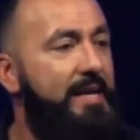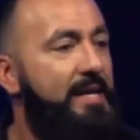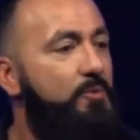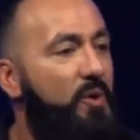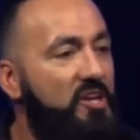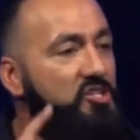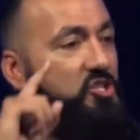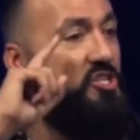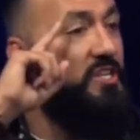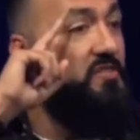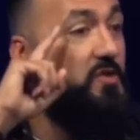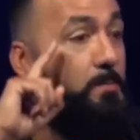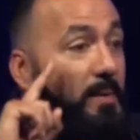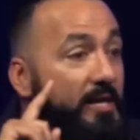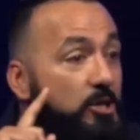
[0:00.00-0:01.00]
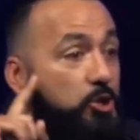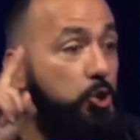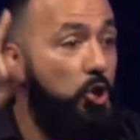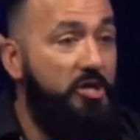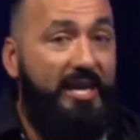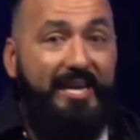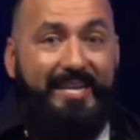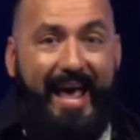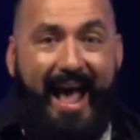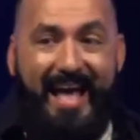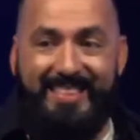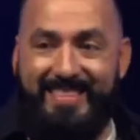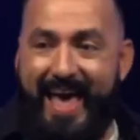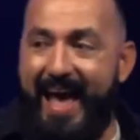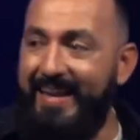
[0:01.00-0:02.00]
We shouldn't even be looking
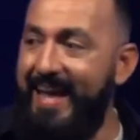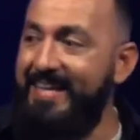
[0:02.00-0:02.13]
at that